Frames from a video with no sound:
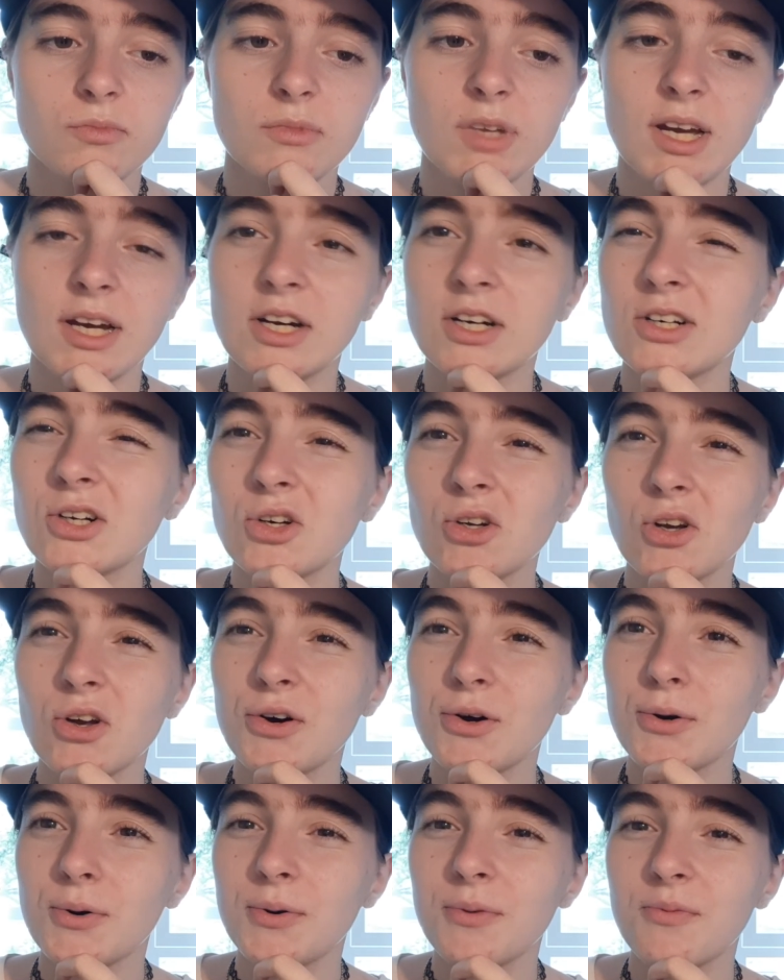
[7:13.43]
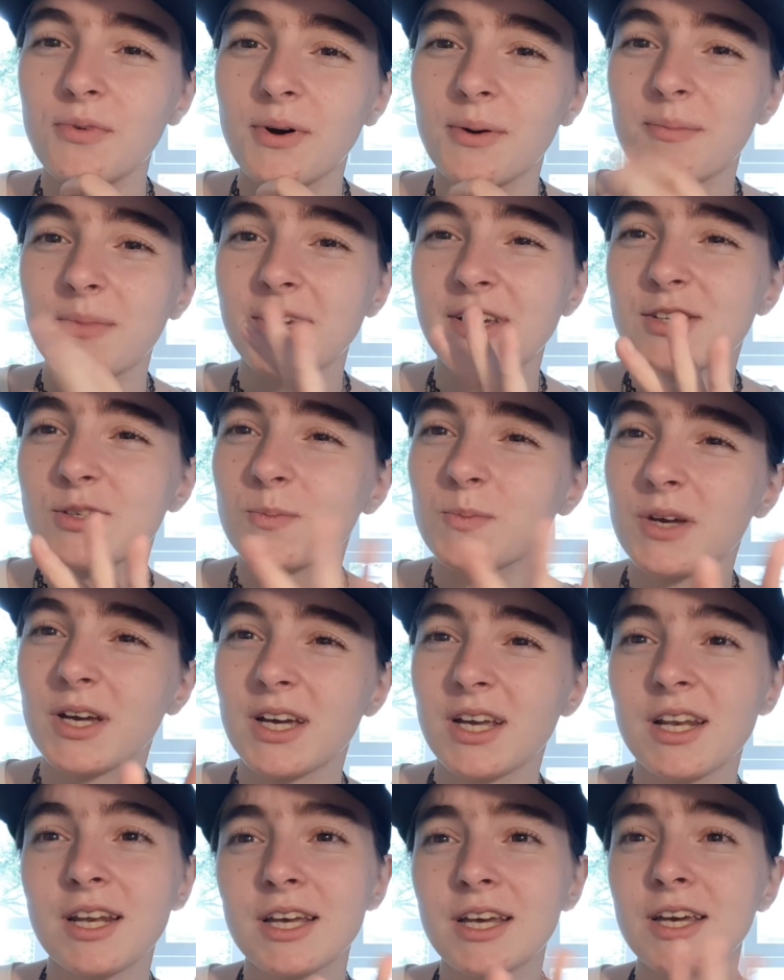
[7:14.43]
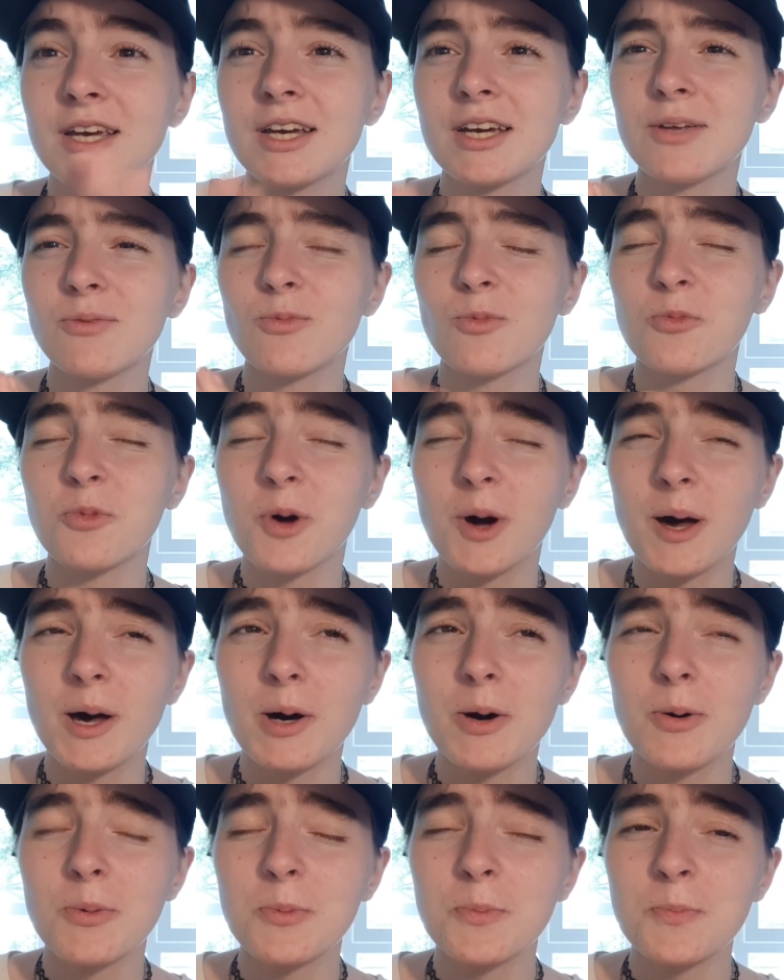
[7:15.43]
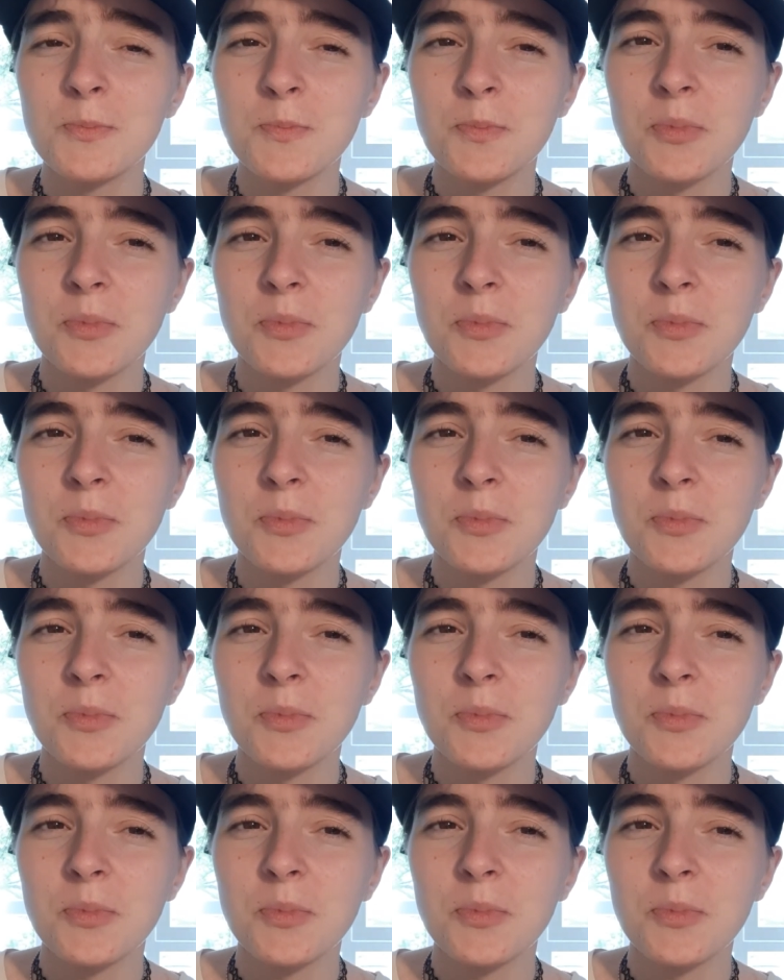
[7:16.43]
know if I'm explaining it well,